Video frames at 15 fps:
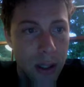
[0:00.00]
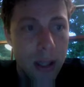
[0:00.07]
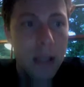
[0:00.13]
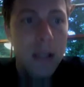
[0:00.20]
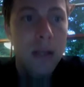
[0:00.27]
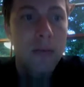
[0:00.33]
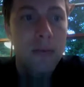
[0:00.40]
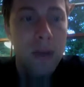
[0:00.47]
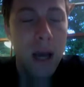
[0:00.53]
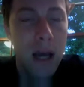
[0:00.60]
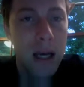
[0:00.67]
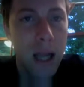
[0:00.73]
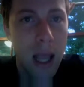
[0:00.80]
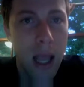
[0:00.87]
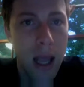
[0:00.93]
You've got to
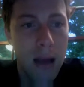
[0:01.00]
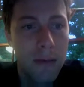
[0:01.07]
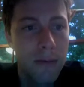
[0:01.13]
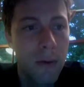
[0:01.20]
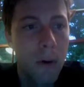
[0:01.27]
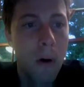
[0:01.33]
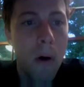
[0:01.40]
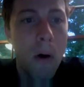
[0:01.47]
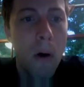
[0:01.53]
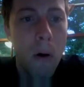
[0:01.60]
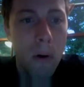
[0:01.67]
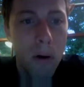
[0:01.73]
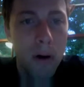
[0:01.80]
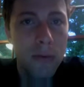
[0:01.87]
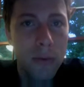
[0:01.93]
have
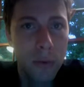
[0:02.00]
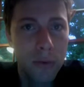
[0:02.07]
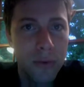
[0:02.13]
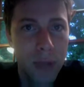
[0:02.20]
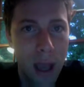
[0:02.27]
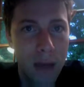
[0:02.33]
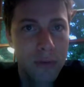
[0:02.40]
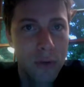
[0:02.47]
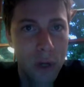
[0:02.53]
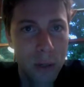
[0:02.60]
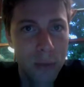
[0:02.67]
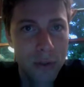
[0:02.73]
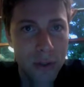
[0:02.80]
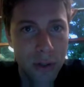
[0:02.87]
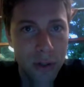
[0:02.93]
all of your scavenger hunt
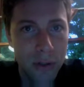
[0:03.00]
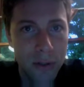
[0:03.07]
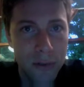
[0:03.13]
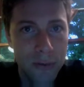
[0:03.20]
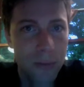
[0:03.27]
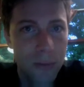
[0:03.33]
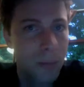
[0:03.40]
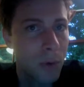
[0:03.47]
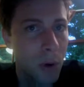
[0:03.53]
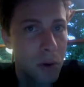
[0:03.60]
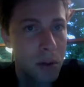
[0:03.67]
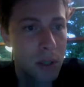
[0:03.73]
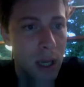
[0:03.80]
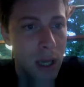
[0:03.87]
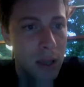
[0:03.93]
materials from Code a
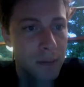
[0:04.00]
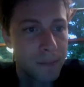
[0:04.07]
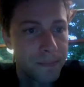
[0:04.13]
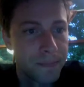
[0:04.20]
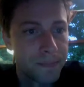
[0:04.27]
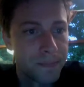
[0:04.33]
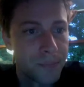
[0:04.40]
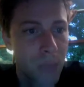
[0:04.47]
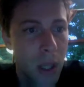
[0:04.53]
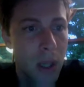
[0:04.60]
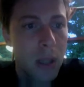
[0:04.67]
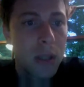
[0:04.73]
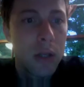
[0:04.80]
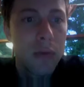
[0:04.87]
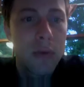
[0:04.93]
Day.
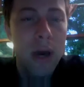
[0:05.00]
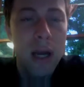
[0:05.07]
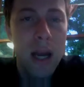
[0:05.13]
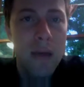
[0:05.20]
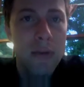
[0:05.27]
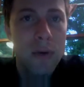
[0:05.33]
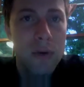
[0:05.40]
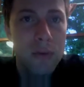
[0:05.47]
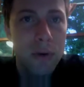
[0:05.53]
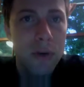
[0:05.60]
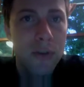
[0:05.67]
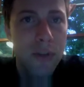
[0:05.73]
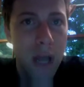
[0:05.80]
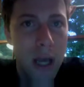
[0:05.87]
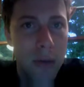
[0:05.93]
You've got to have your career
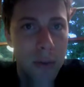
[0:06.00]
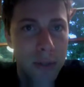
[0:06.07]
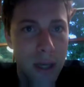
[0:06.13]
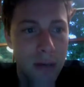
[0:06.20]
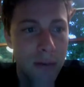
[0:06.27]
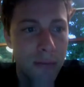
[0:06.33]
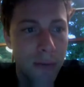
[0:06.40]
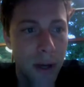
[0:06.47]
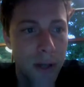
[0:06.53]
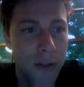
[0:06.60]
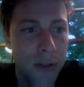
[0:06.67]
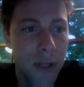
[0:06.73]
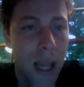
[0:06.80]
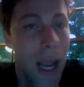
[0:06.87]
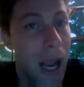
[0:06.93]
shadowing day
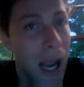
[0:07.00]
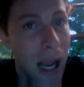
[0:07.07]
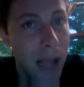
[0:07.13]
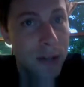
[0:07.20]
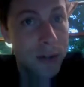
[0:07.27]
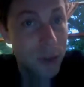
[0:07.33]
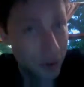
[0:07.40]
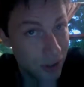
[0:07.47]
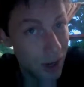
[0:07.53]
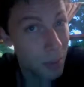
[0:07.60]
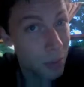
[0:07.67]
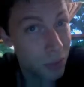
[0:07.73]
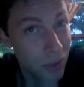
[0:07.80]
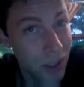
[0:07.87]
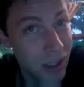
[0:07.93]
reflection and your summer
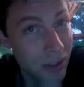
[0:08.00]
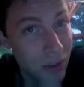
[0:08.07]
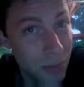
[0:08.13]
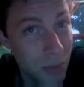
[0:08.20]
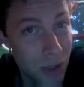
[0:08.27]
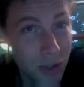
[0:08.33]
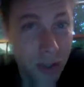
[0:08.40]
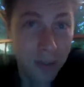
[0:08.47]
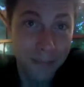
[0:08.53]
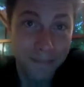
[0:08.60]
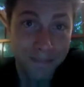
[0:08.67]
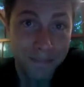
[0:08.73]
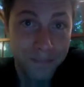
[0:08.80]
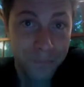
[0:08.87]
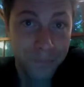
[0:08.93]
reading submission.
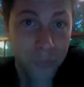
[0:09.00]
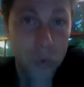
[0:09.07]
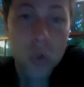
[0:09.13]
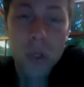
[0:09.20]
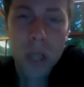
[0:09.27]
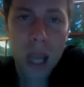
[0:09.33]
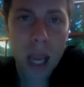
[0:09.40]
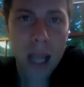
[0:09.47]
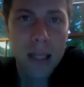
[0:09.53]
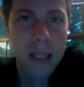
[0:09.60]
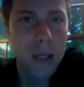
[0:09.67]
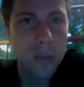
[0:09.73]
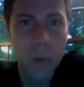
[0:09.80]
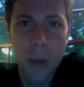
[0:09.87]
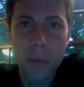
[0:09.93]
You can't get
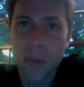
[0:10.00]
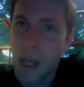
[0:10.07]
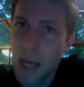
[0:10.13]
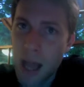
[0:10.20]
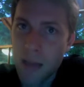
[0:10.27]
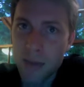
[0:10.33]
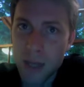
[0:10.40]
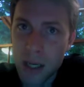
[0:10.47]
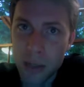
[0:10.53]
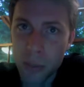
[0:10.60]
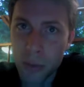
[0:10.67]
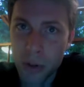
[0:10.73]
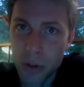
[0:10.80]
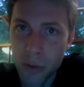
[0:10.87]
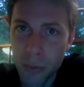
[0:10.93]
away with not having any one
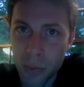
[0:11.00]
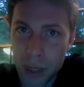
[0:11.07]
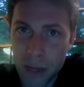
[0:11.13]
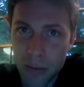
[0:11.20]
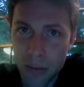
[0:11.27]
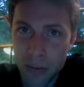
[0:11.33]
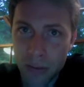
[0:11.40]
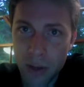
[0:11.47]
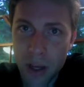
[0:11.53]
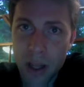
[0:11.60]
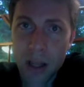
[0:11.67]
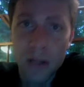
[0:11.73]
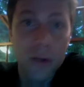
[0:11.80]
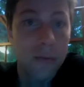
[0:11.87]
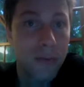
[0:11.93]
of those pieces.
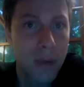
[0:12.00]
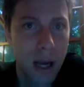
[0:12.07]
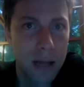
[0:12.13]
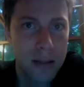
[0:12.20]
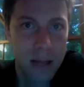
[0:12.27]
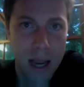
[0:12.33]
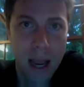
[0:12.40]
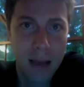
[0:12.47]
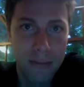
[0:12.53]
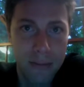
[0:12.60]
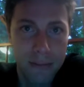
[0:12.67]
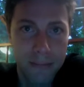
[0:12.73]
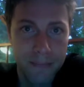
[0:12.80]
You've got to have them.